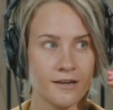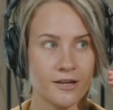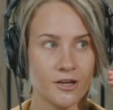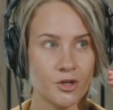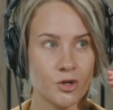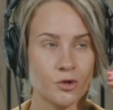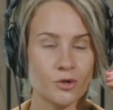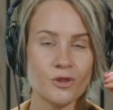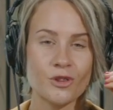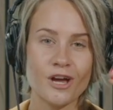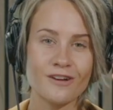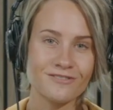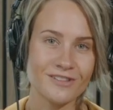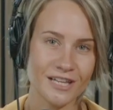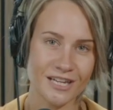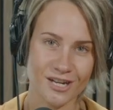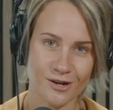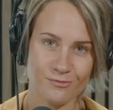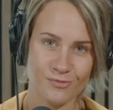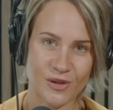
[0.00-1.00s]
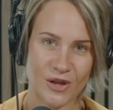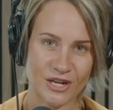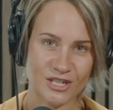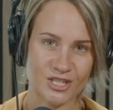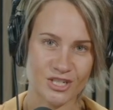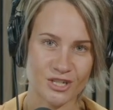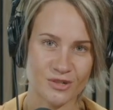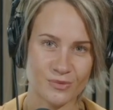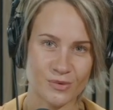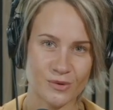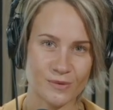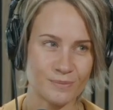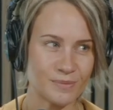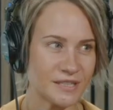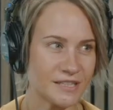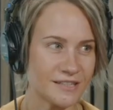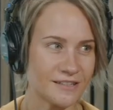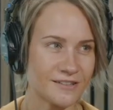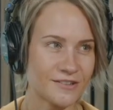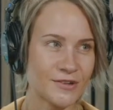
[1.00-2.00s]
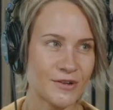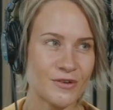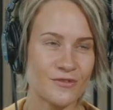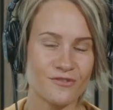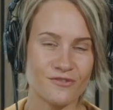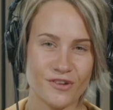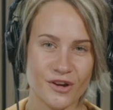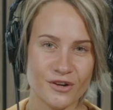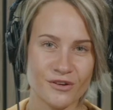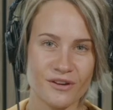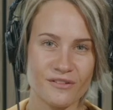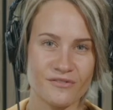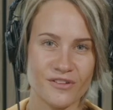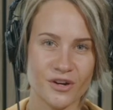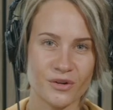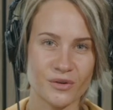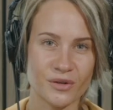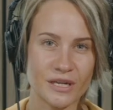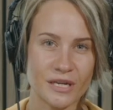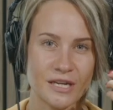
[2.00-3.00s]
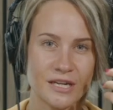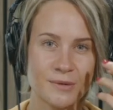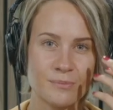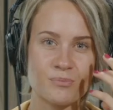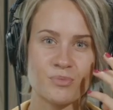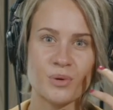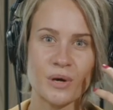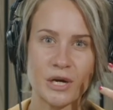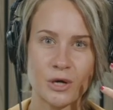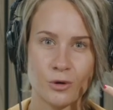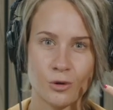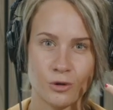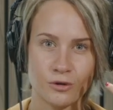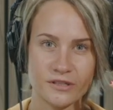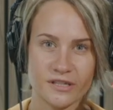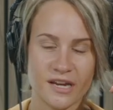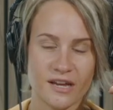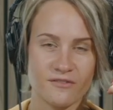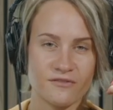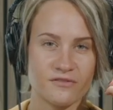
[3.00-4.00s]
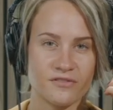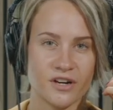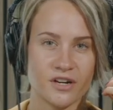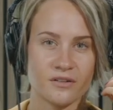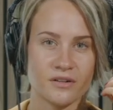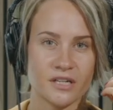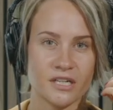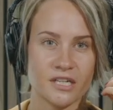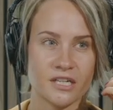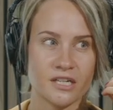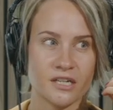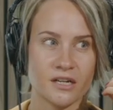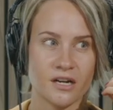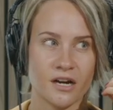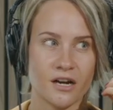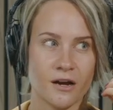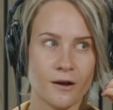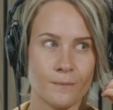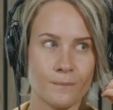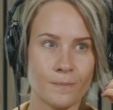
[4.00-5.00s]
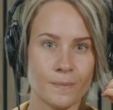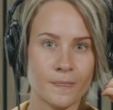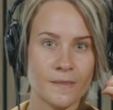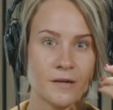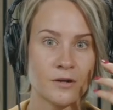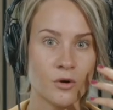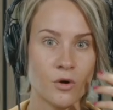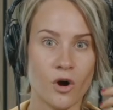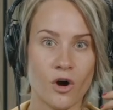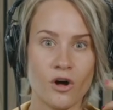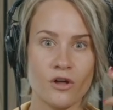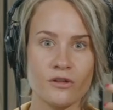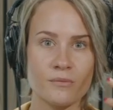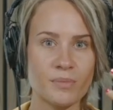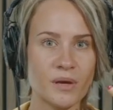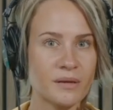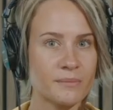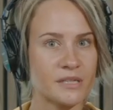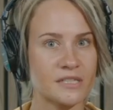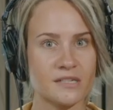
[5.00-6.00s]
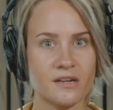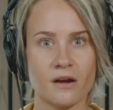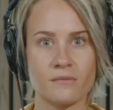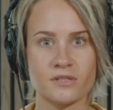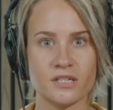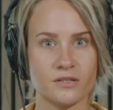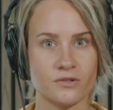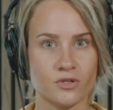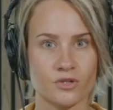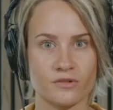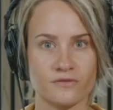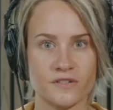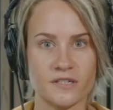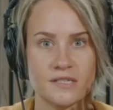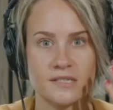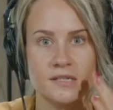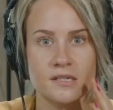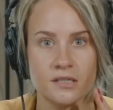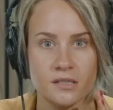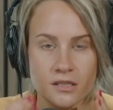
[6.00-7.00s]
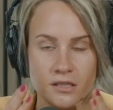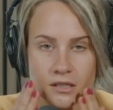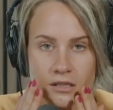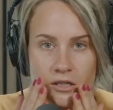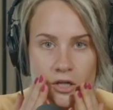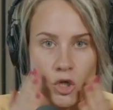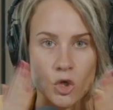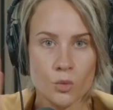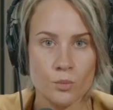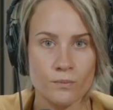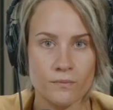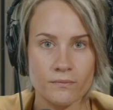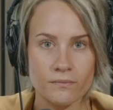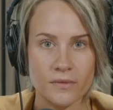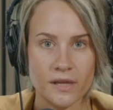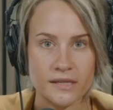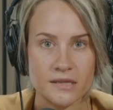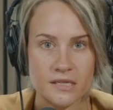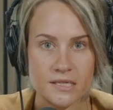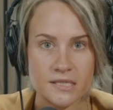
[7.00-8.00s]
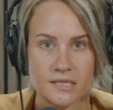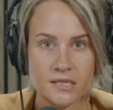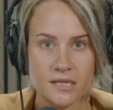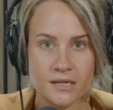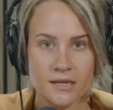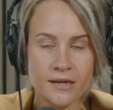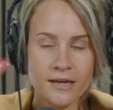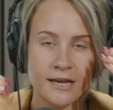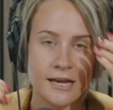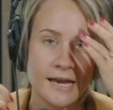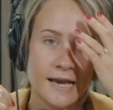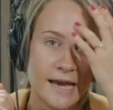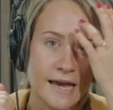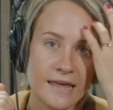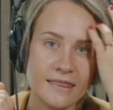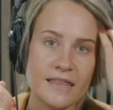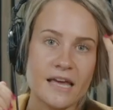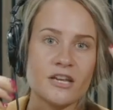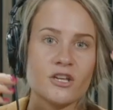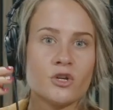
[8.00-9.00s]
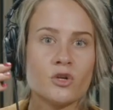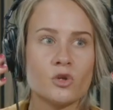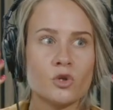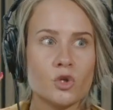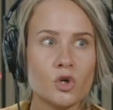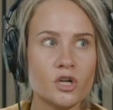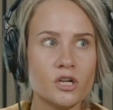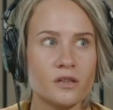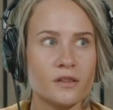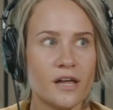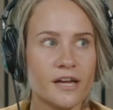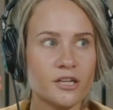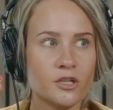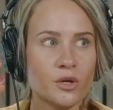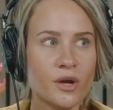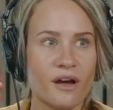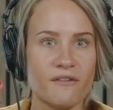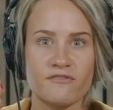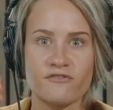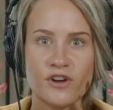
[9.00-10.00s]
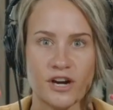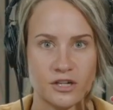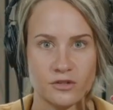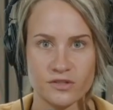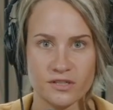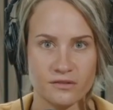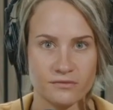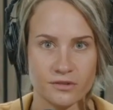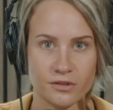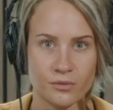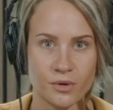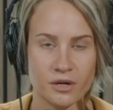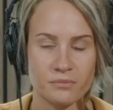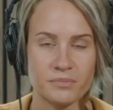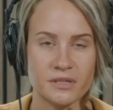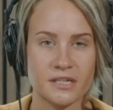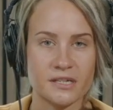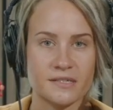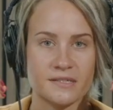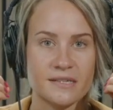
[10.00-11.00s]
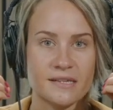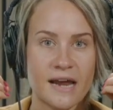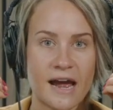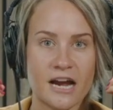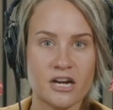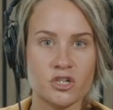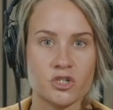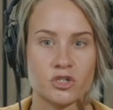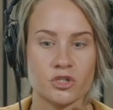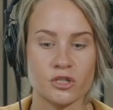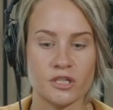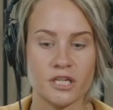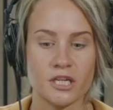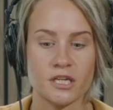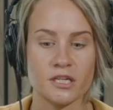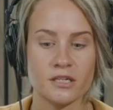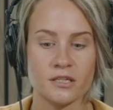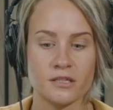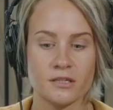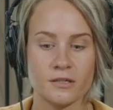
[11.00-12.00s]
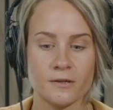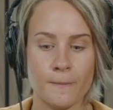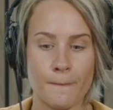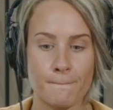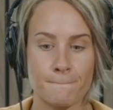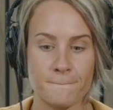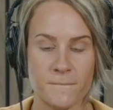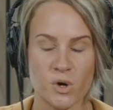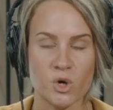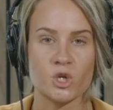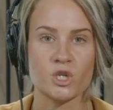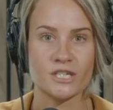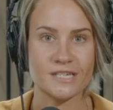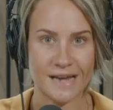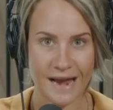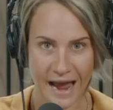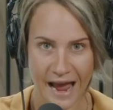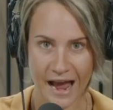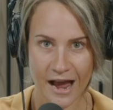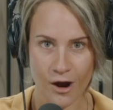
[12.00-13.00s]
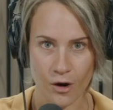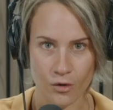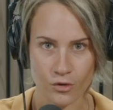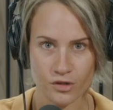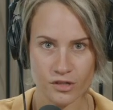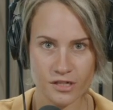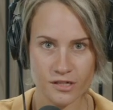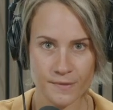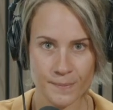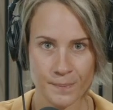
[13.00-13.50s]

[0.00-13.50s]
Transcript: lovely complexion will be very, very prickled and very, all the pigments come to the surface like this. And then you look like you have freckles everywhere because it actually burnt out